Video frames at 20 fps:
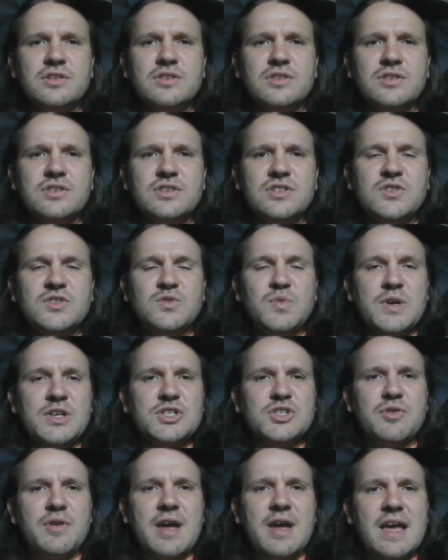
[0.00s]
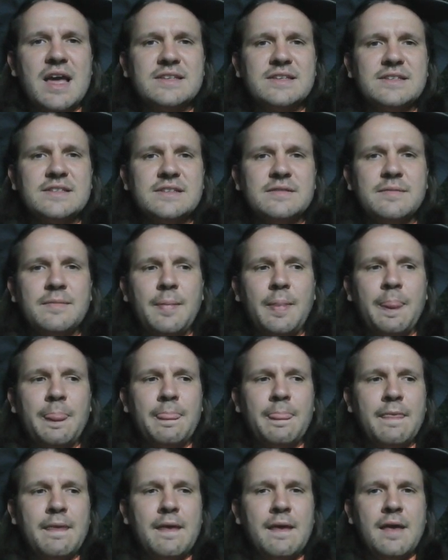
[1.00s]
switchgrass,
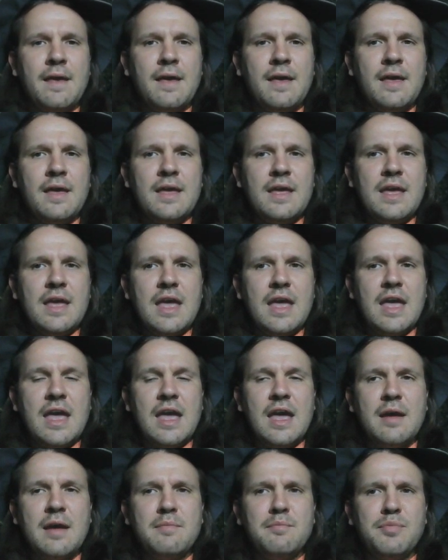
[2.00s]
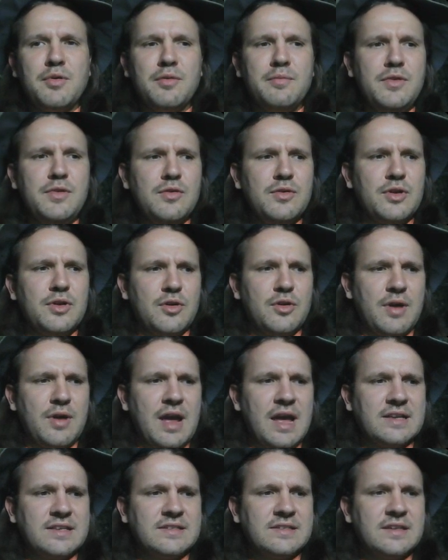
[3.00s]
and Bermuda
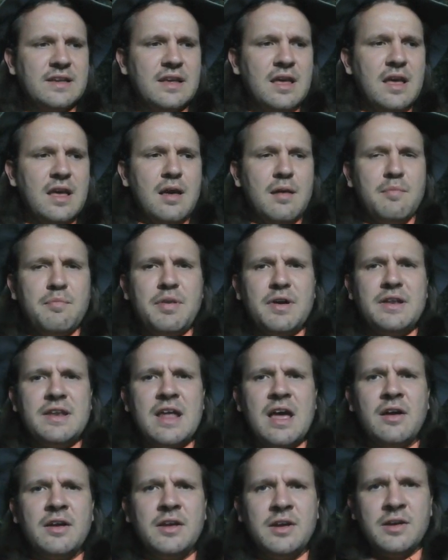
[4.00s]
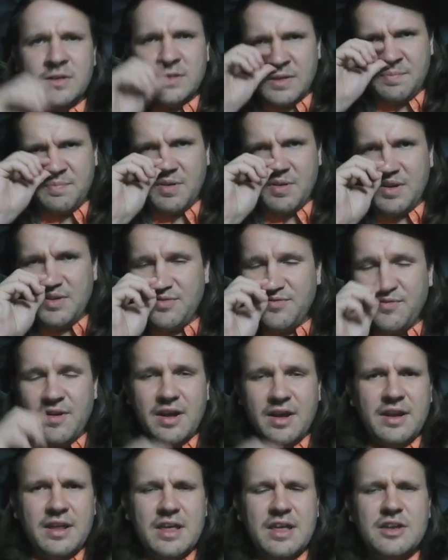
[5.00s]
grass. But now here's a pretty
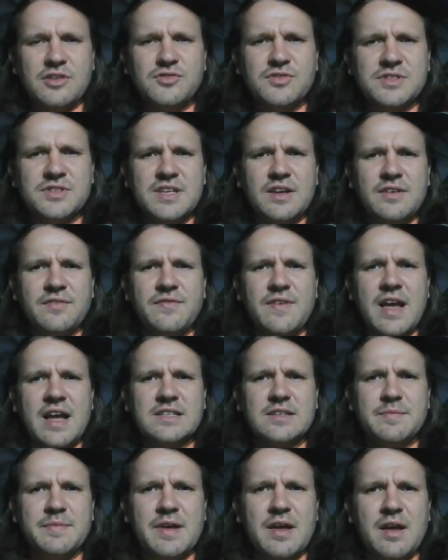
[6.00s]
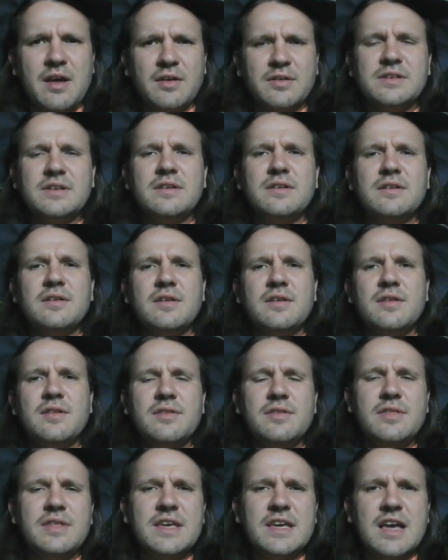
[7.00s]
fun, interesting fact about
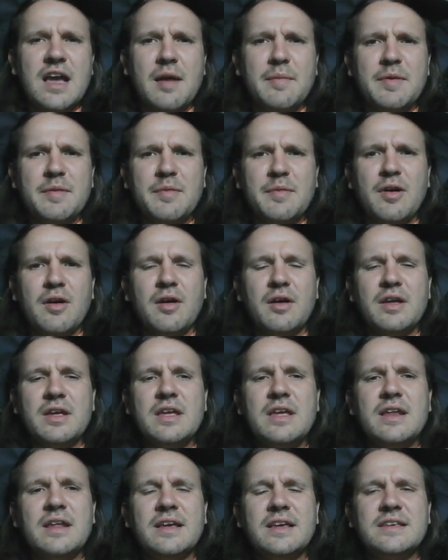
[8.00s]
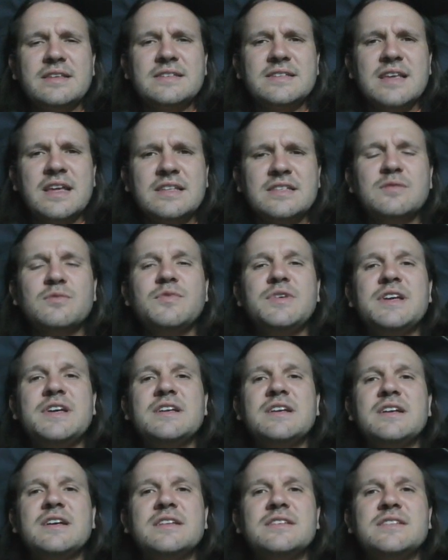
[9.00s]
the capybara. In a sense, we
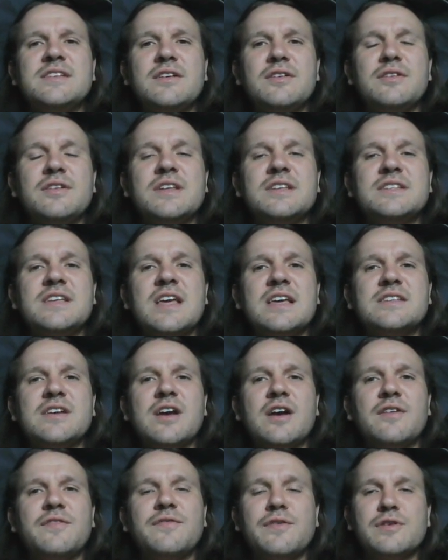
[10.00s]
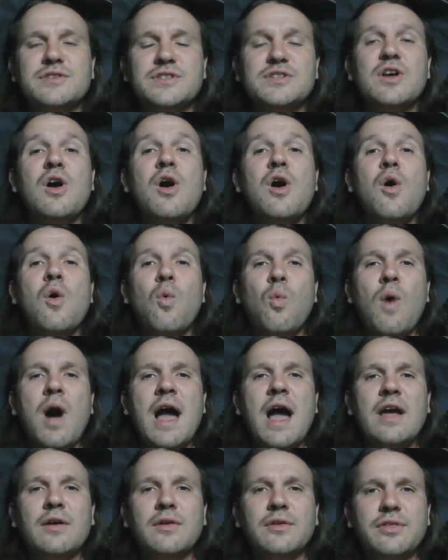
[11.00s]
can consider this as our first
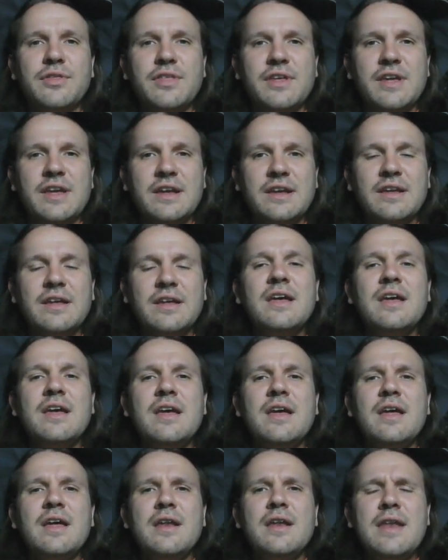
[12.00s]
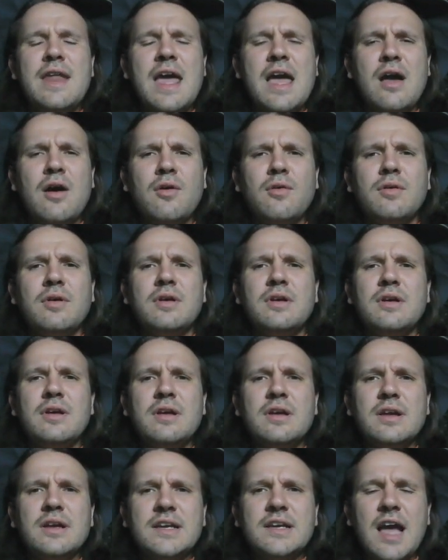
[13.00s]
wild thing. Now,
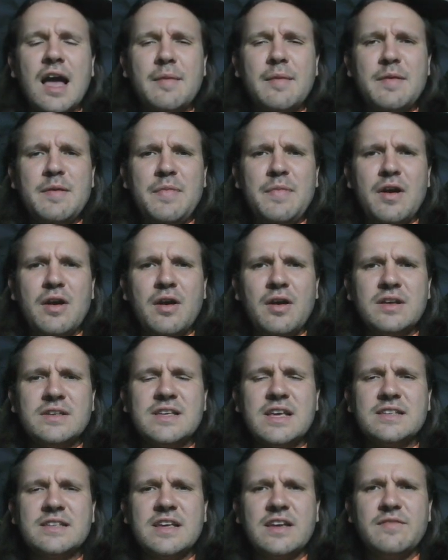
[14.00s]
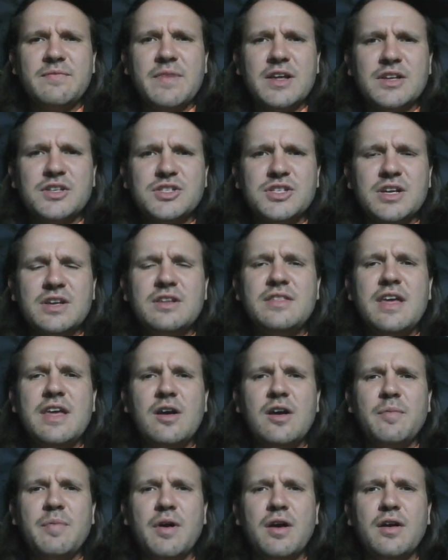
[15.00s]
capybaras, as I've mentioned, they are
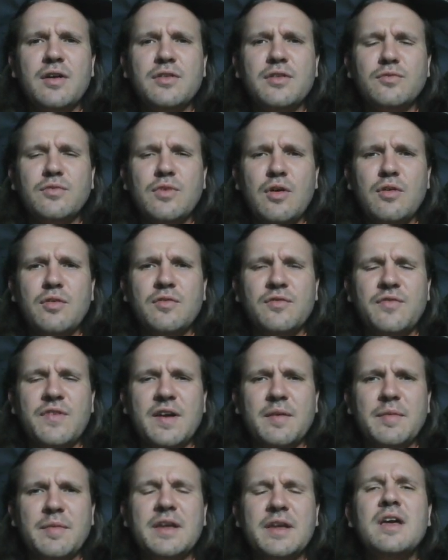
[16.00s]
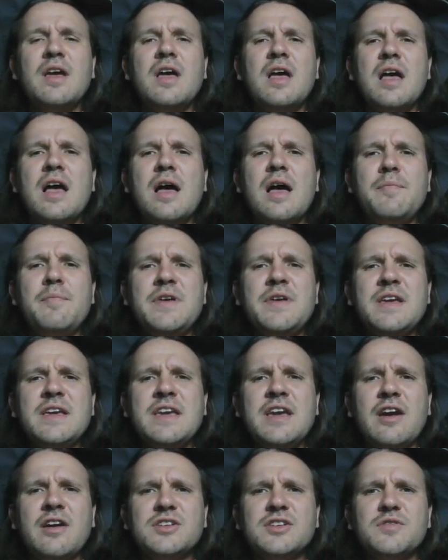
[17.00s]
part of the rodent family. A big
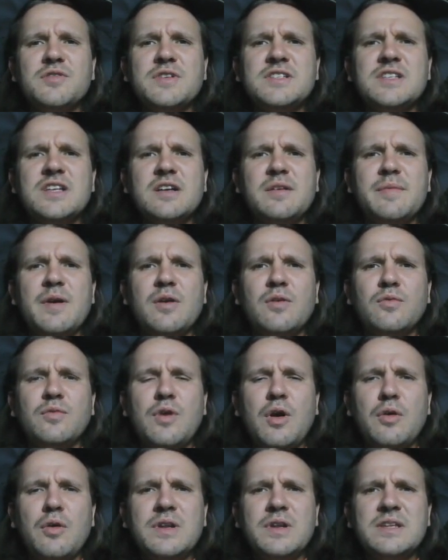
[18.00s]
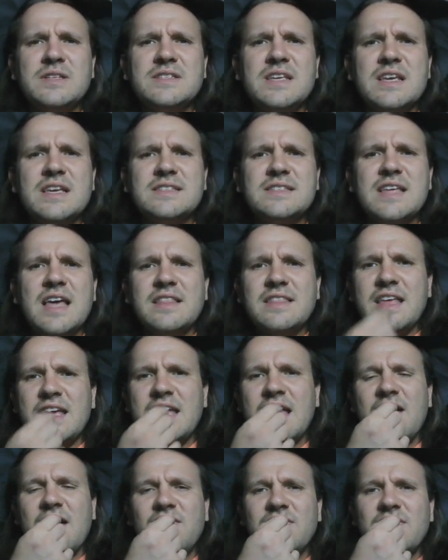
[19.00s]
characteristic about rodents is that they
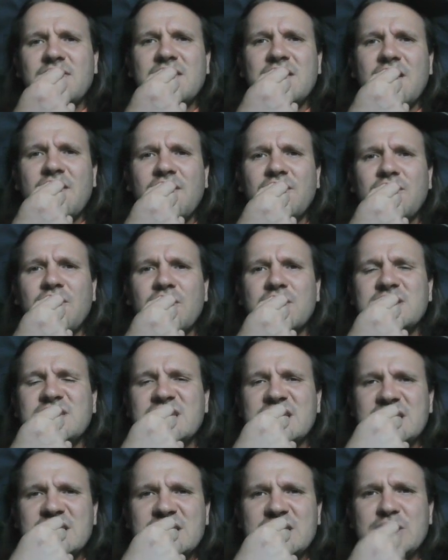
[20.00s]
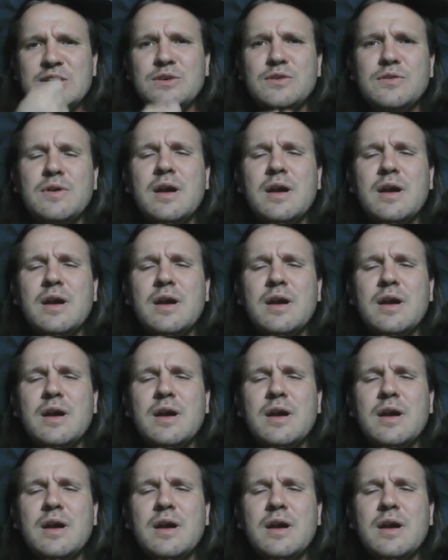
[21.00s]
have, of course, these two